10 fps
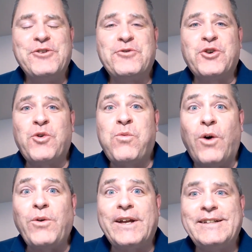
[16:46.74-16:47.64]
you
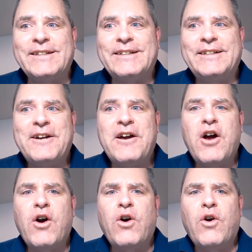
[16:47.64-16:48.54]
quote it?
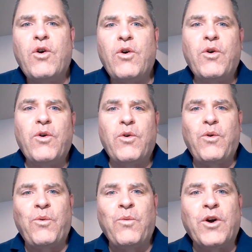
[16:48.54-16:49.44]

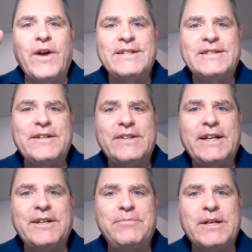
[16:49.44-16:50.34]
Were a stiff
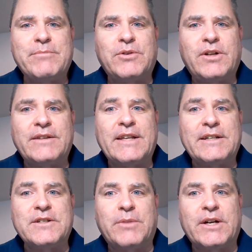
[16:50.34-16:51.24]
necked people, and they
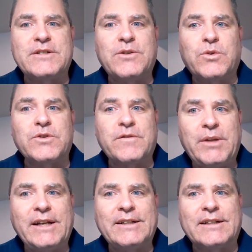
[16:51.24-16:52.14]
despised the words of
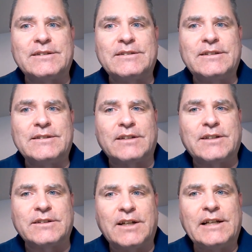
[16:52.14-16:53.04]
plainness, dot
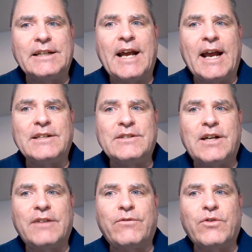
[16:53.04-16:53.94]
dot dot, and
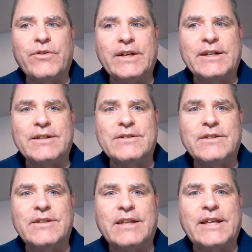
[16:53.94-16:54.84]
sought for
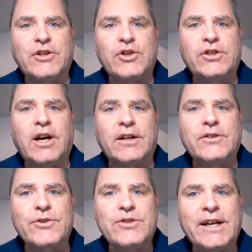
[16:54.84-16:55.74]
things that they could not
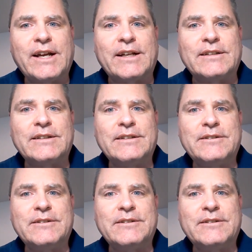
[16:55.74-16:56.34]
understand.